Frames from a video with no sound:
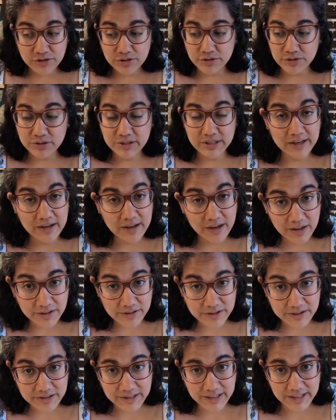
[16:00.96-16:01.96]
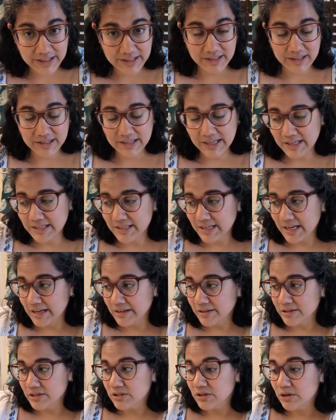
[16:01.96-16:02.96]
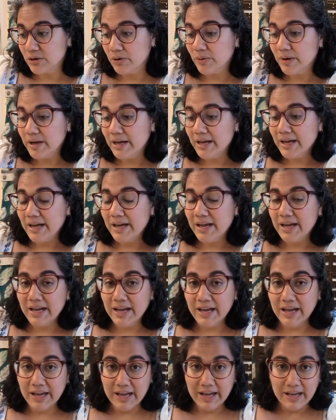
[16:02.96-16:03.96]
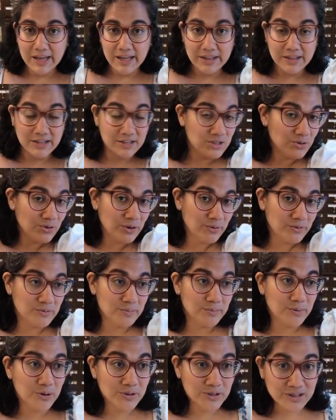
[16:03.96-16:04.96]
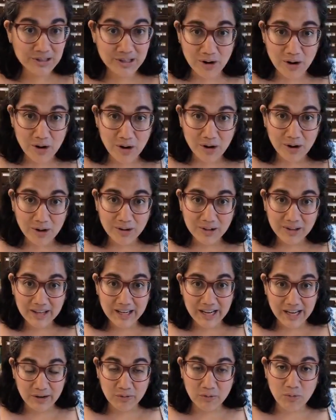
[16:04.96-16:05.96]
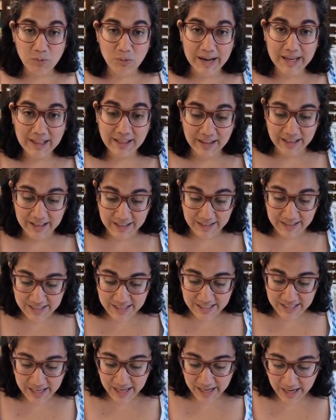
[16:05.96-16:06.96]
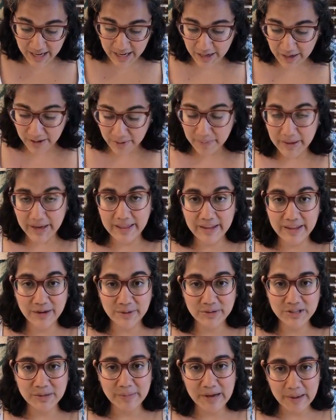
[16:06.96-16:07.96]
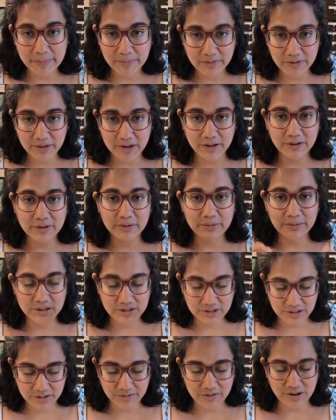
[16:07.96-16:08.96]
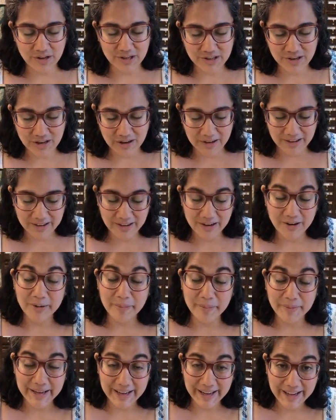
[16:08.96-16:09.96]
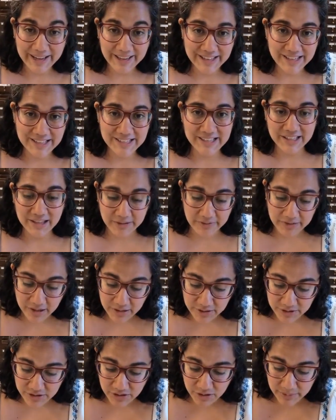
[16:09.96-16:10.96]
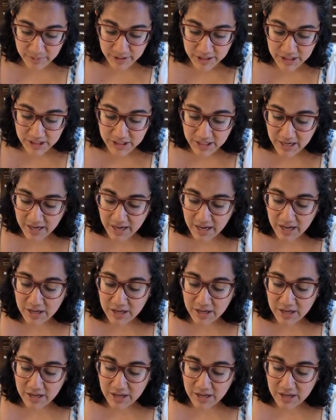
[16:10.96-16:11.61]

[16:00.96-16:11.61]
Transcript: introducing colors into the textiles. So the store was mostly all kind of white linens, and then there was a pop of color, which of course caught my eye because I love color so much.